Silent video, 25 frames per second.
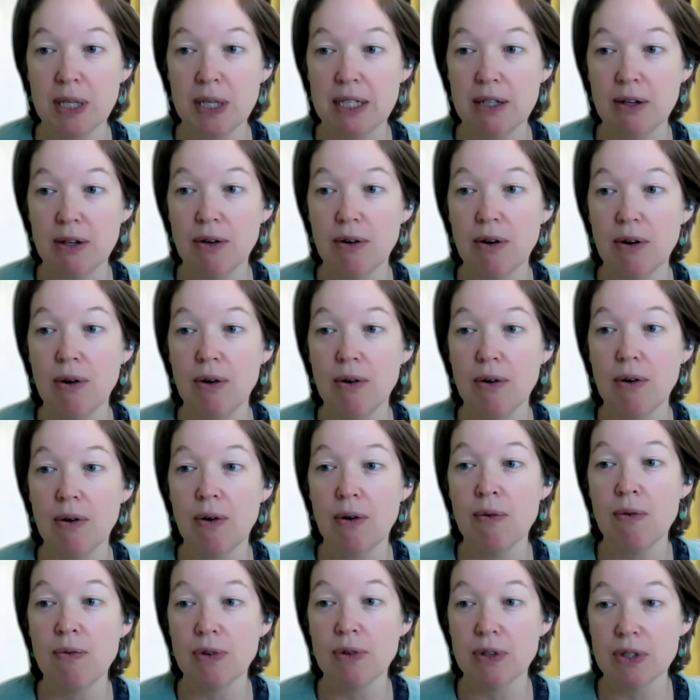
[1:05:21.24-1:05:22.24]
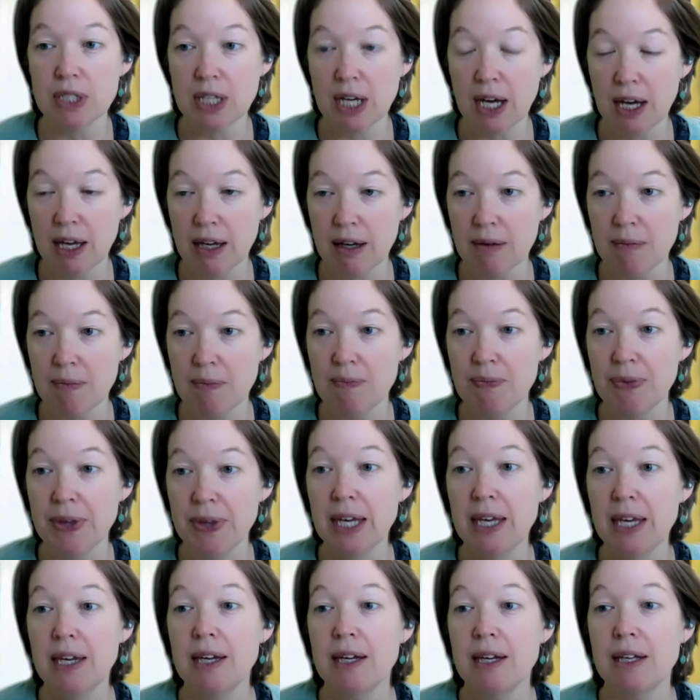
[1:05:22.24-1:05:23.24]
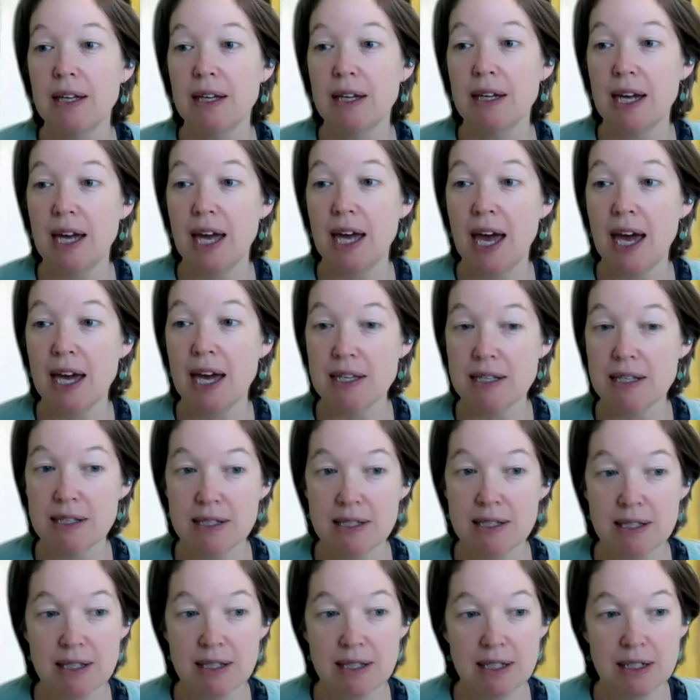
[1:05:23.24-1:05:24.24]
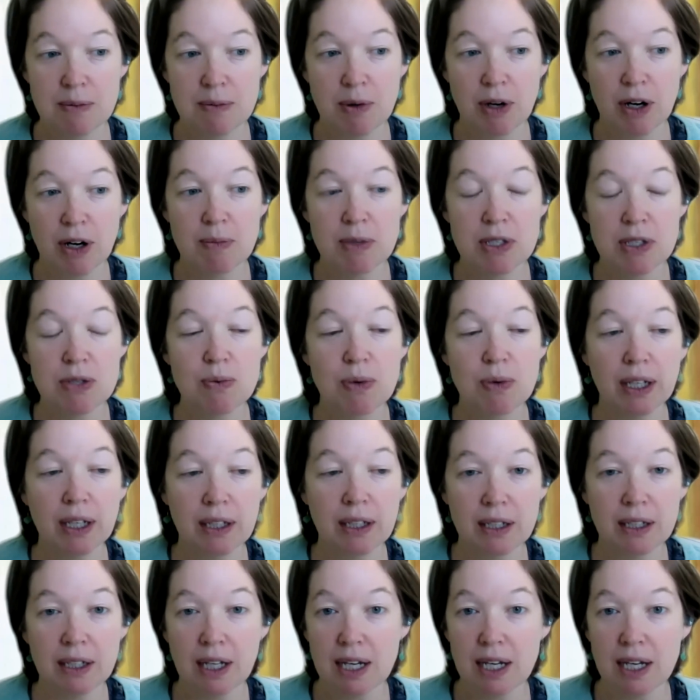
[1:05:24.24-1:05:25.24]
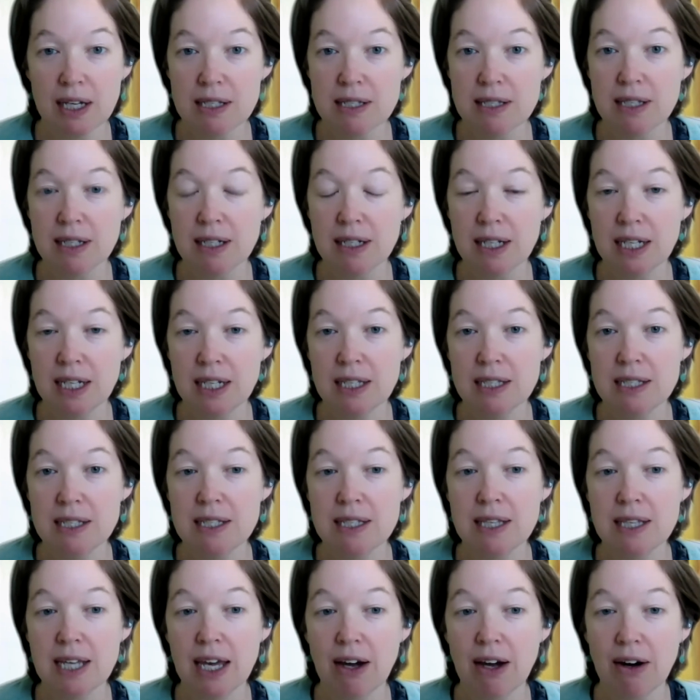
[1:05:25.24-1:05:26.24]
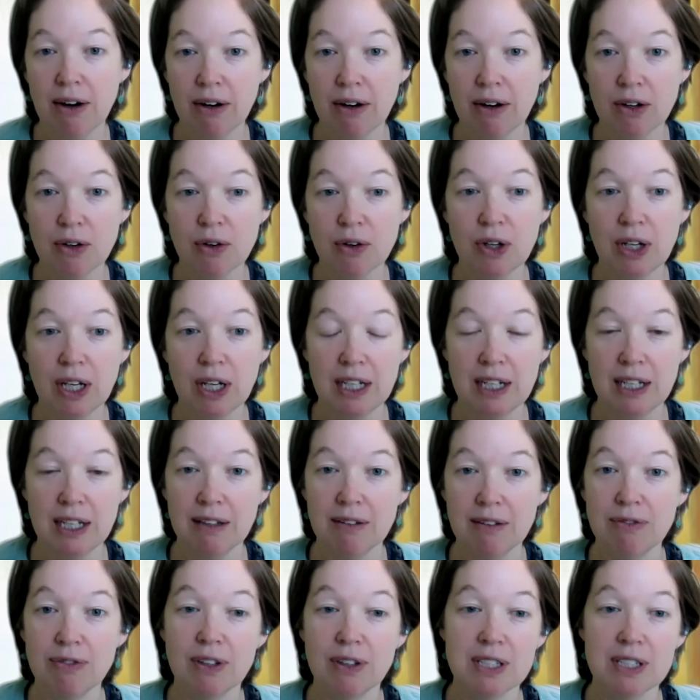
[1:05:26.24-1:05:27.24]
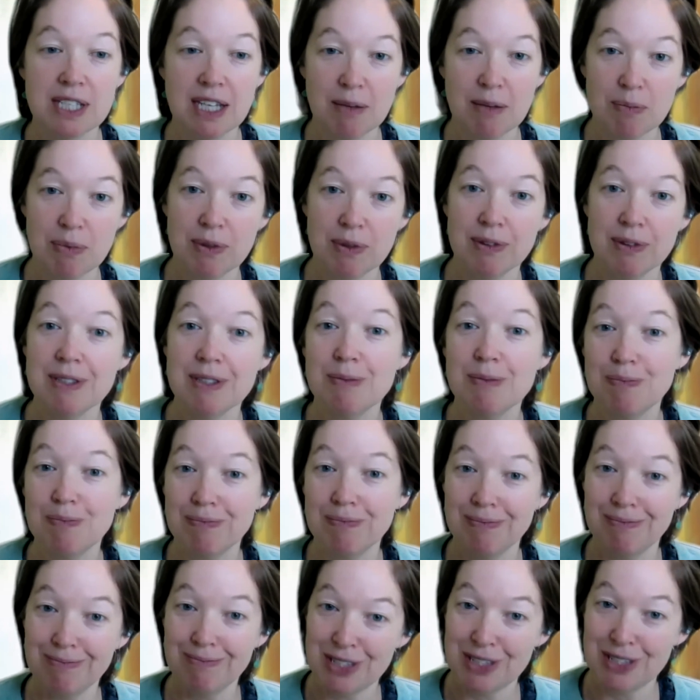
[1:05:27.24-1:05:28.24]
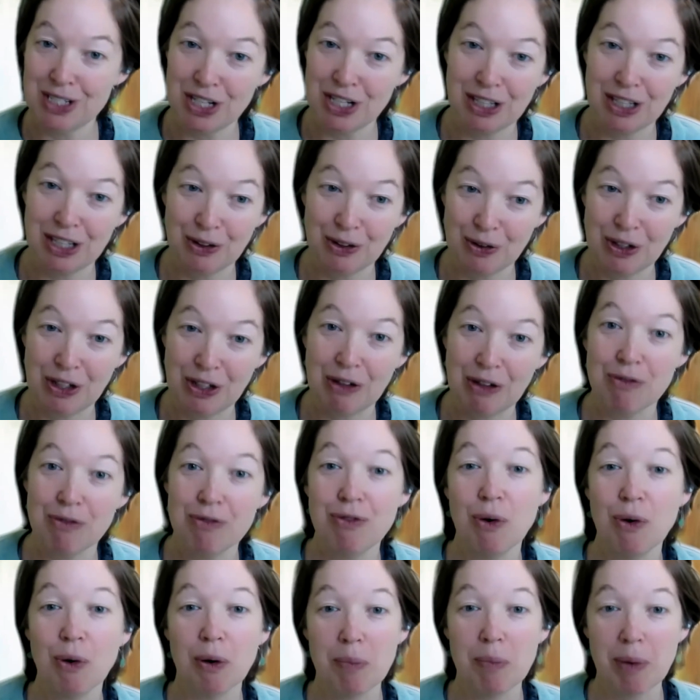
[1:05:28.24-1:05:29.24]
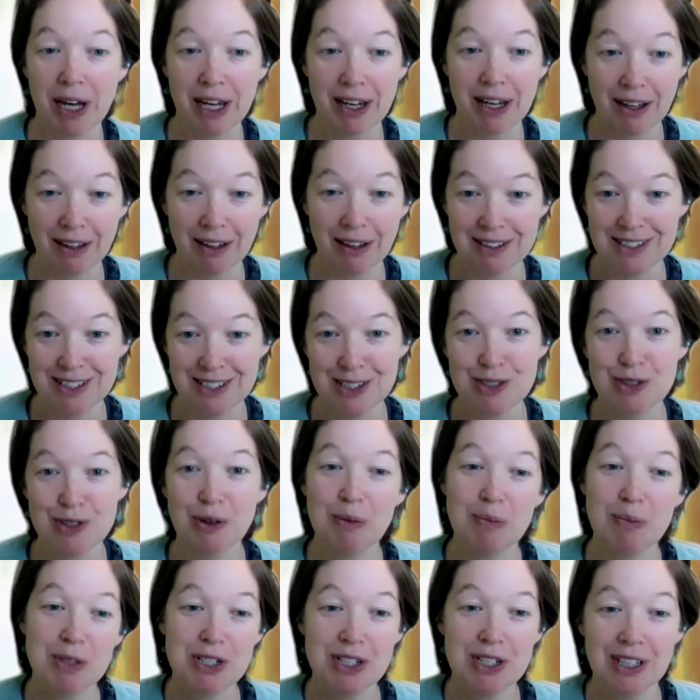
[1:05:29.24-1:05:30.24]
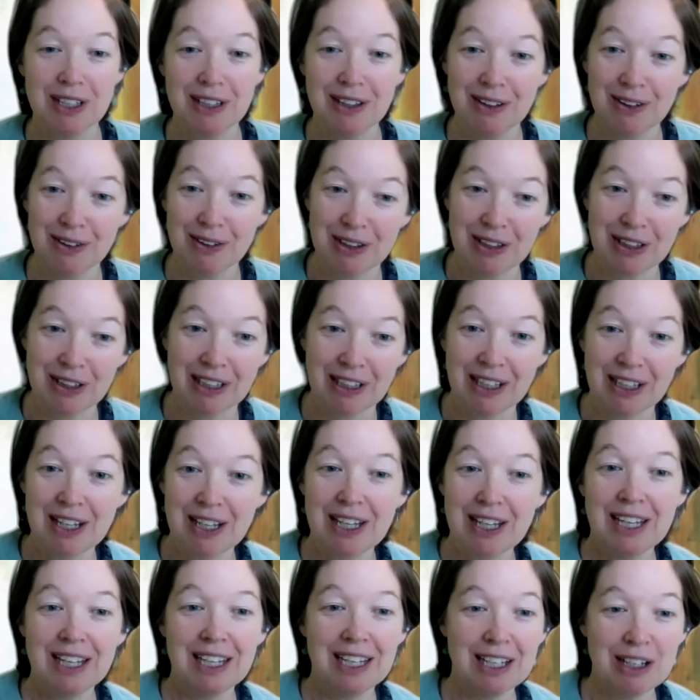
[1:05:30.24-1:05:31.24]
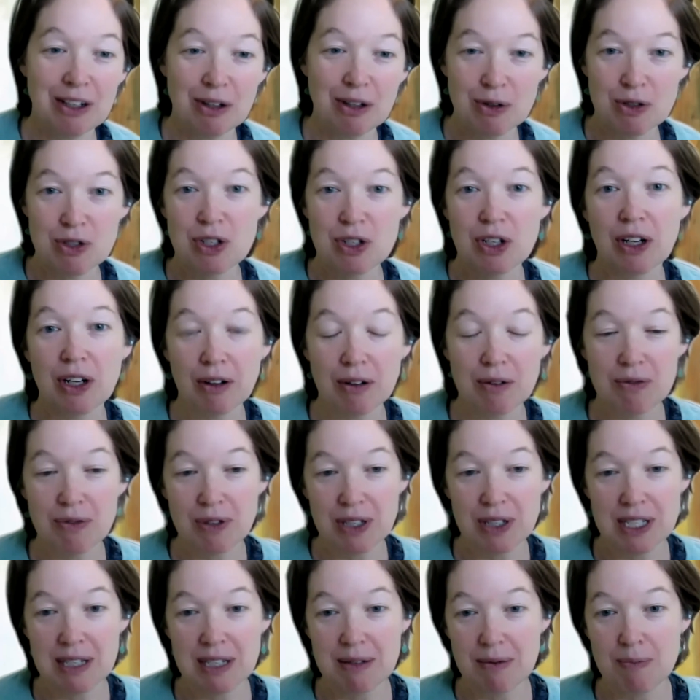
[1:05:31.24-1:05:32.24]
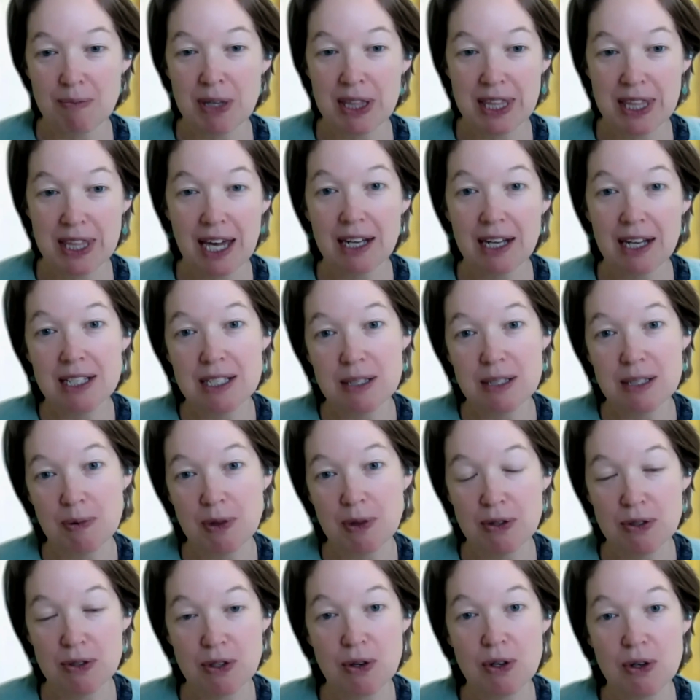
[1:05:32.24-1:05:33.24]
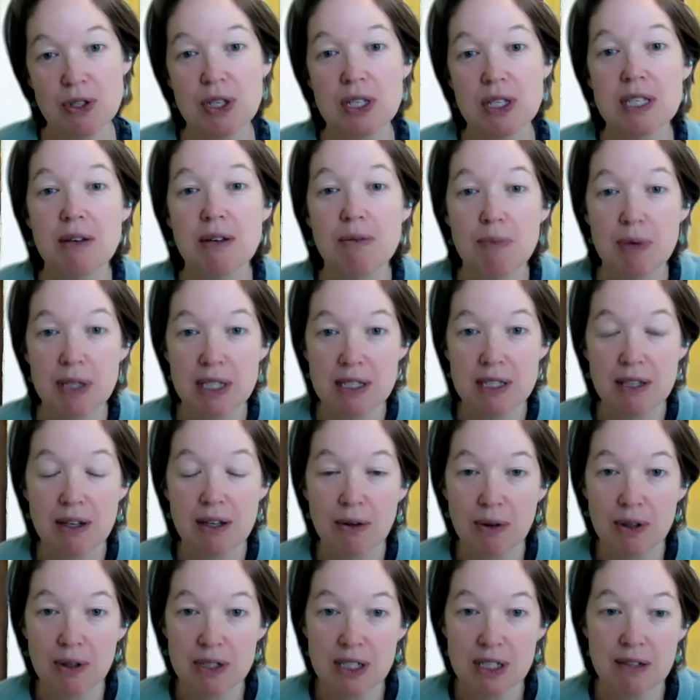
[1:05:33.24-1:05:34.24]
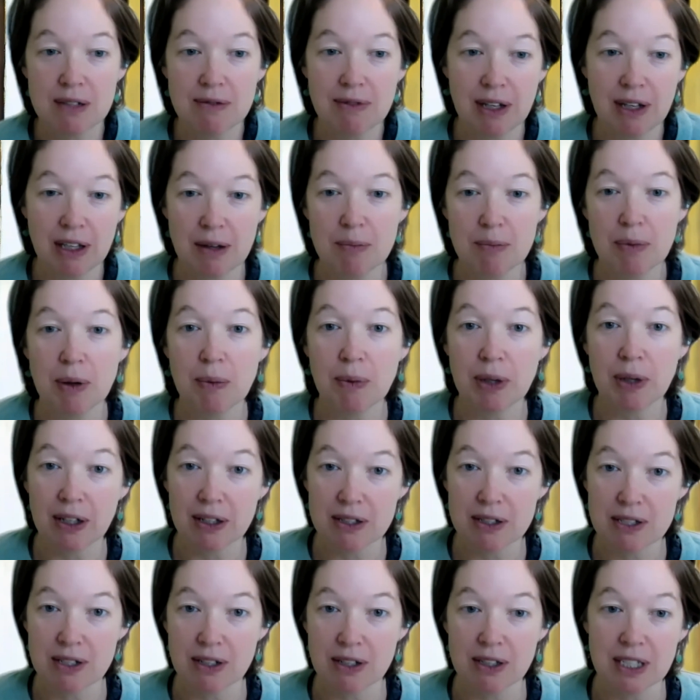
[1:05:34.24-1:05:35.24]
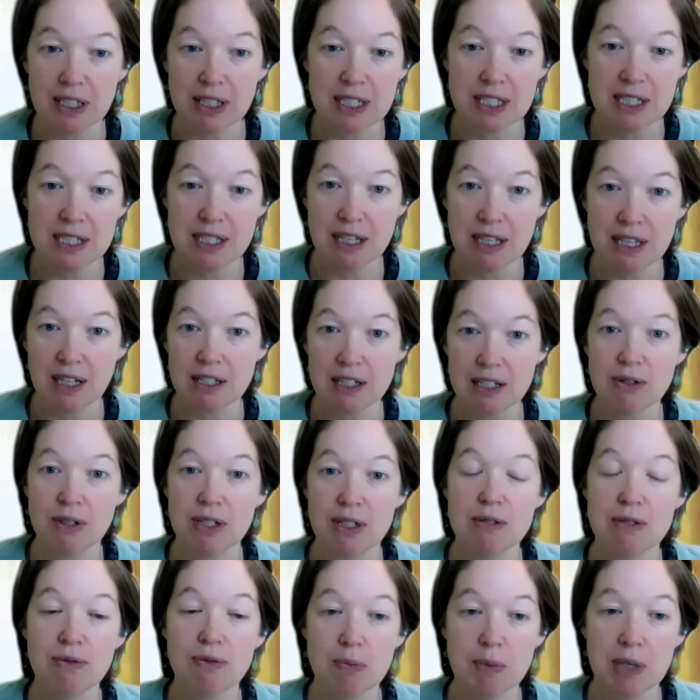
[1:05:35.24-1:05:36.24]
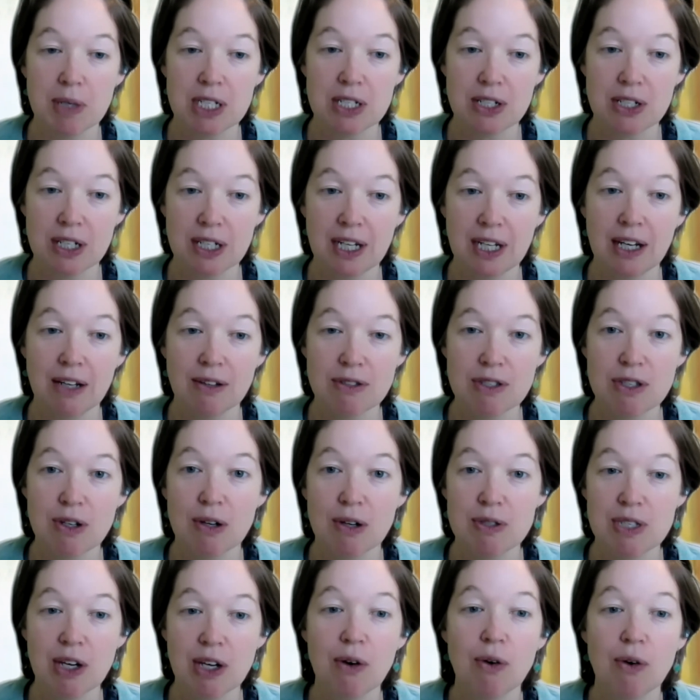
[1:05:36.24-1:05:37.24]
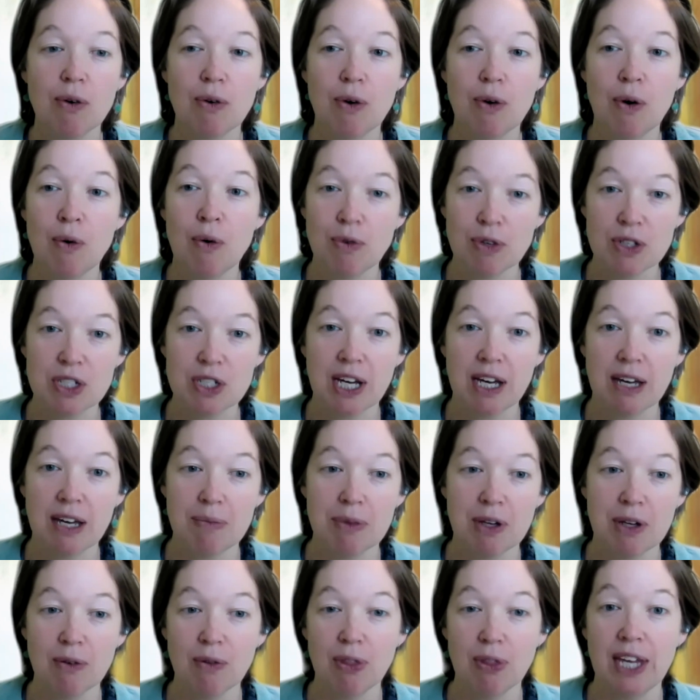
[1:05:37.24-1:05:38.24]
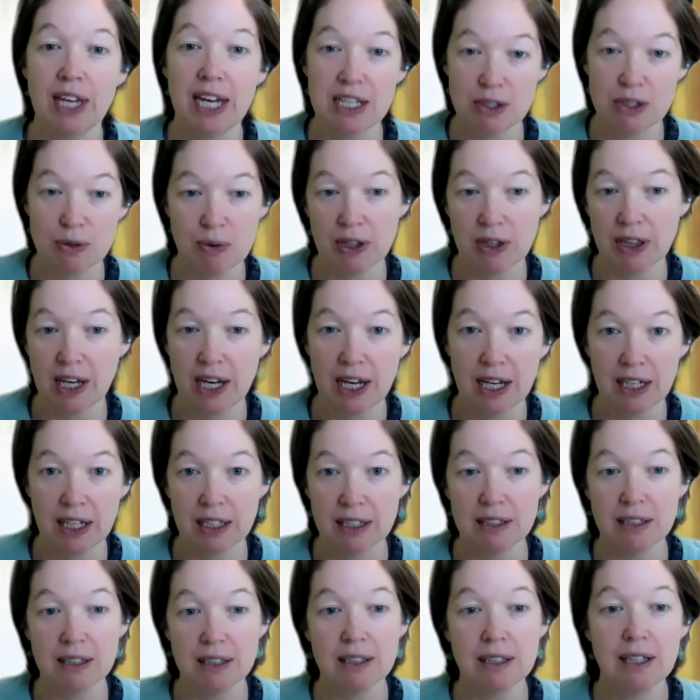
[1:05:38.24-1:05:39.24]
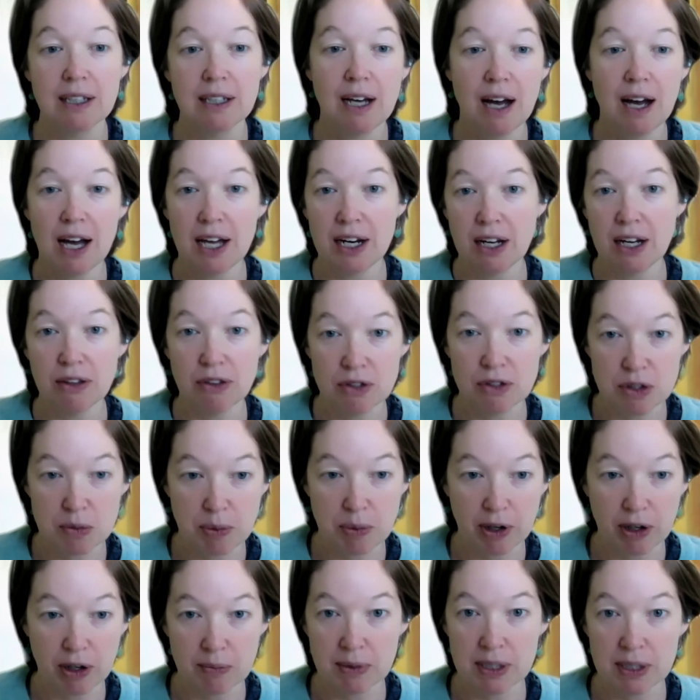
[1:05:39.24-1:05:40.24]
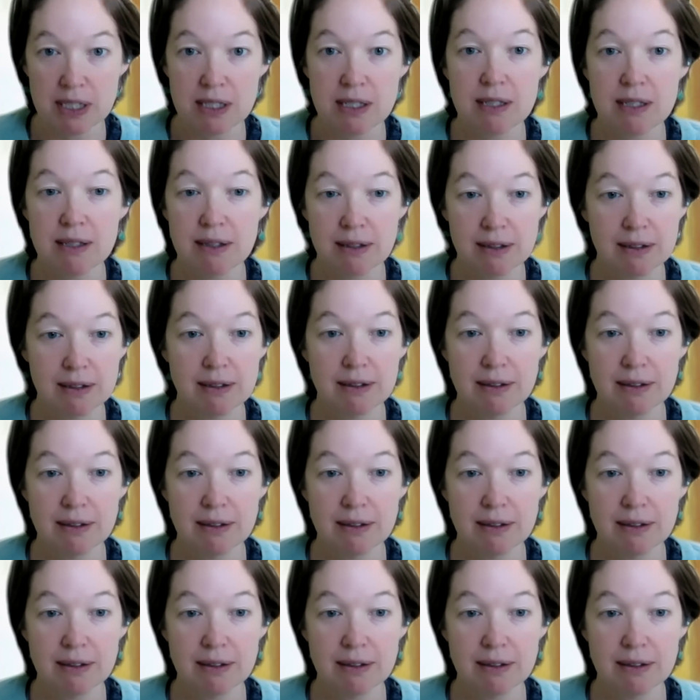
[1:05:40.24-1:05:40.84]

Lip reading: but over time, as the departments recognize the needs, they are creating, for example, machine learning for biologists or machine learning in oceanography. But those courses have been slower to develop, but we are starting to see that transformation now. So I'd say over time, they're less reliant on other departments.